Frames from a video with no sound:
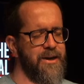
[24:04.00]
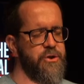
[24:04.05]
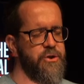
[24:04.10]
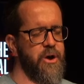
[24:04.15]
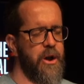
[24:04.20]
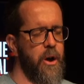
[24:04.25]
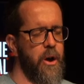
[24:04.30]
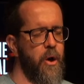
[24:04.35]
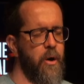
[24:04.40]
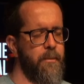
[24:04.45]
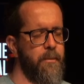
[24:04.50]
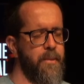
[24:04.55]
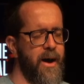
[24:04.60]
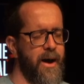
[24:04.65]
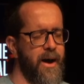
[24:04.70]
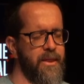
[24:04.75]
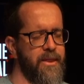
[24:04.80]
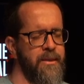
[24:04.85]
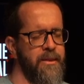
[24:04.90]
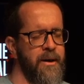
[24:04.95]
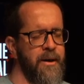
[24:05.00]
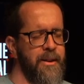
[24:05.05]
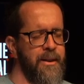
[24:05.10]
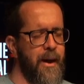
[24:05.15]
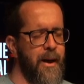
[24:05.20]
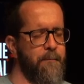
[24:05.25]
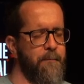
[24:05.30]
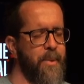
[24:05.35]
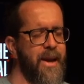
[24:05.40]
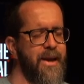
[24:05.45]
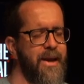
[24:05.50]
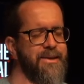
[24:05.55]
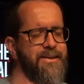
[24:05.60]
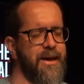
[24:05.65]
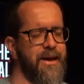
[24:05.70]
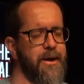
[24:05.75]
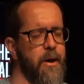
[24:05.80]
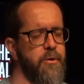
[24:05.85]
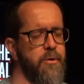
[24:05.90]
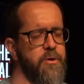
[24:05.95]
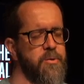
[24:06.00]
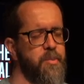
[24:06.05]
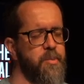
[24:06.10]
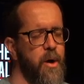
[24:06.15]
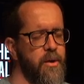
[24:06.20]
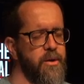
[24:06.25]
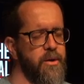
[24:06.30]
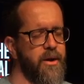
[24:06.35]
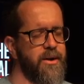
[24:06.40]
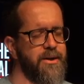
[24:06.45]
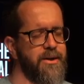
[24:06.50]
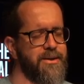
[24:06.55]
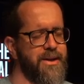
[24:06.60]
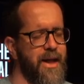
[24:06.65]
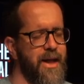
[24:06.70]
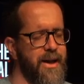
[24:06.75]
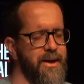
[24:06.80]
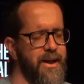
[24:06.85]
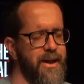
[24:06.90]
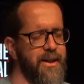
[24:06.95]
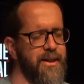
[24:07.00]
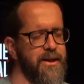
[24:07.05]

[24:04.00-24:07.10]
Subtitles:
shalom, that peace that goes beyond understanding. And